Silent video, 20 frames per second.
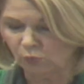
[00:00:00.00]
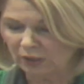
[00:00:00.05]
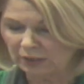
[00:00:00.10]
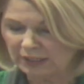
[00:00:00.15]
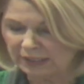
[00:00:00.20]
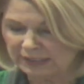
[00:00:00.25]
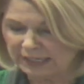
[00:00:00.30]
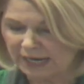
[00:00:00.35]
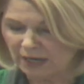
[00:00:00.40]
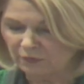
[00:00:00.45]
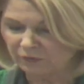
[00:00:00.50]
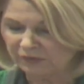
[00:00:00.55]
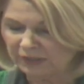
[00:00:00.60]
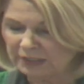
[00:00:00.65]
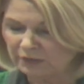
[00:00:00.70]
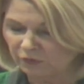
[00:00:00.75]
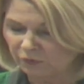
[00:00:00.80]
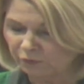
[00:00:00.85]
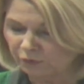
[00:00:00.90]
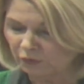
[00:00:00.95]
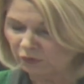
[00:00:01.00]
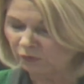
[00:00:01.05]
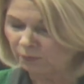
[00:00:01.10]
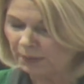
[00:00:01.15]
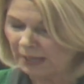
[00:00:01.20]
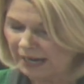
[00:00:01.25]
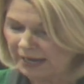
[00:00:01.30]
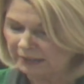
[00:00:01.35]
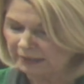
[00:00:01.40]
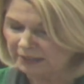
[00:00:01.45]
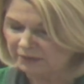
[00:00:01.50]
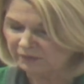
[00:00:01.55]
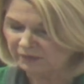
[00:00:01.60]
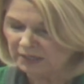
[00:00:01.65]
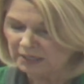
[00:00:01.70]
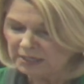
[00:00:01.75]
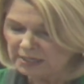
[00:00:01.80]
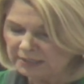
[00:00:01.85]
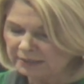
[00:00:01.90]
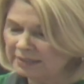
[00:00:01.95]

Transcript: will announce its first pilots